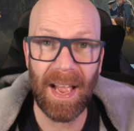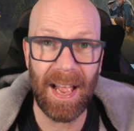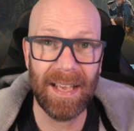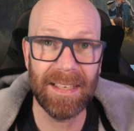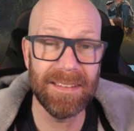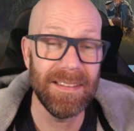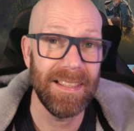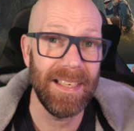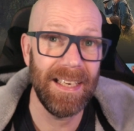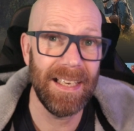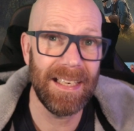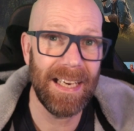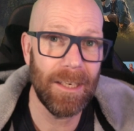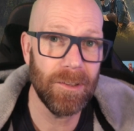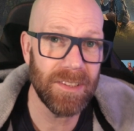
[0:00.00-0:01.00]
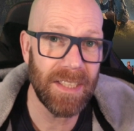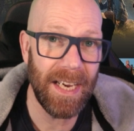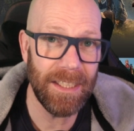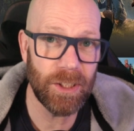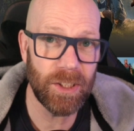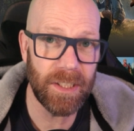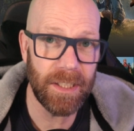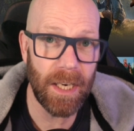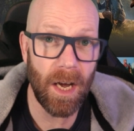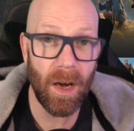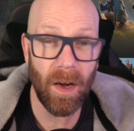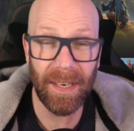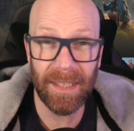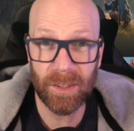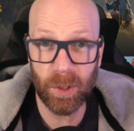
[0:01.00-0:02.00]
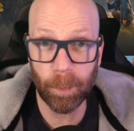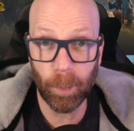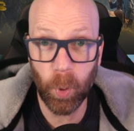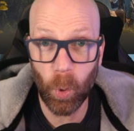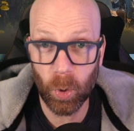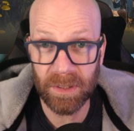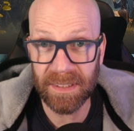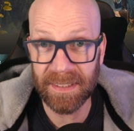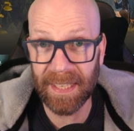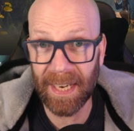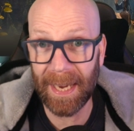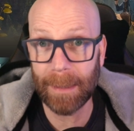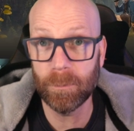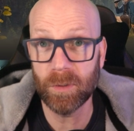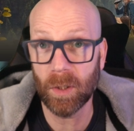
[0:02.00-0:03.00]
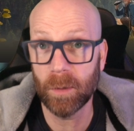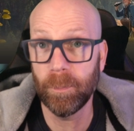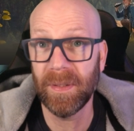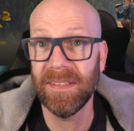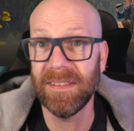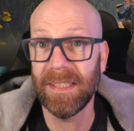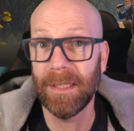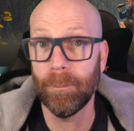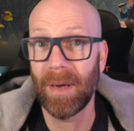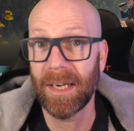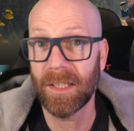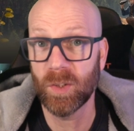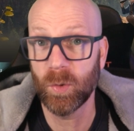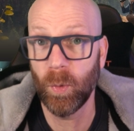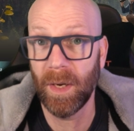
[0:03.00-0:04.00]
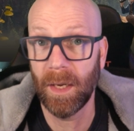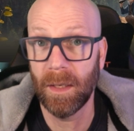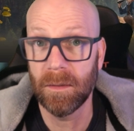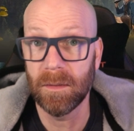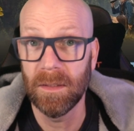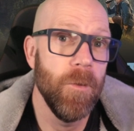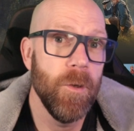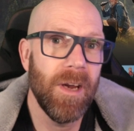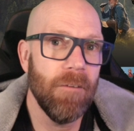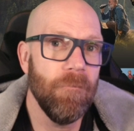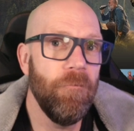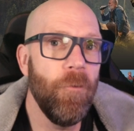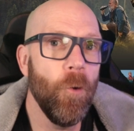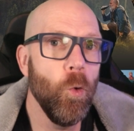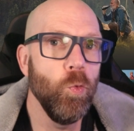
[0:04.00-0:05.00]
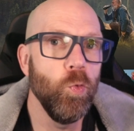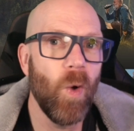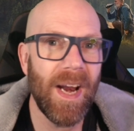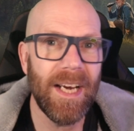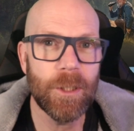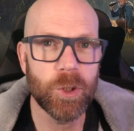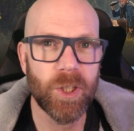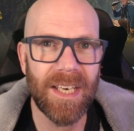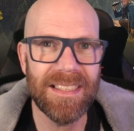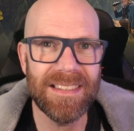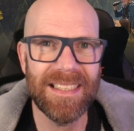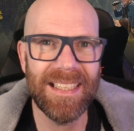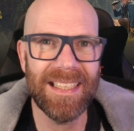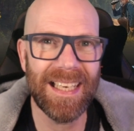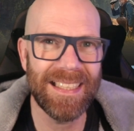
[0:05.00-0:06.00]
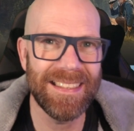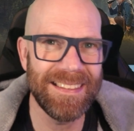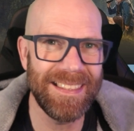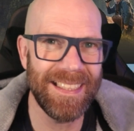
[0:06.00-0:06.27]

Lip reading: And it allows HDR in supported games on PC and Mac as well. You get full ray tracing and